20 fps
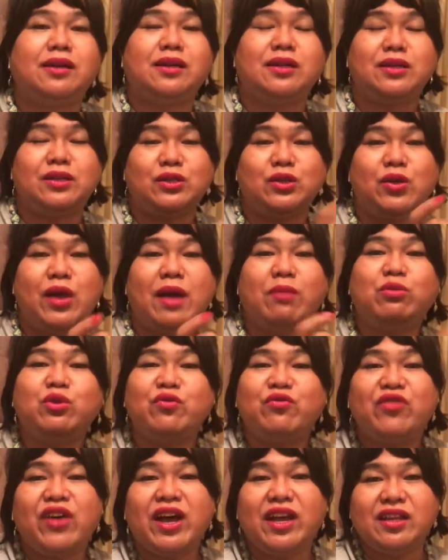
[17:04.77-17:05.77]
So you have to
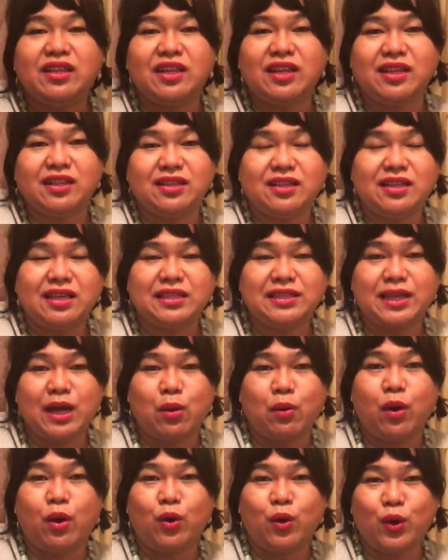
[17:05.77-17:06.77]
find it,
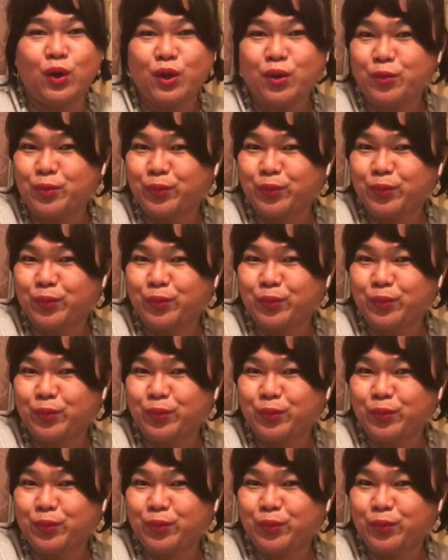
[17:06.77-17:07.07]
asawa ko.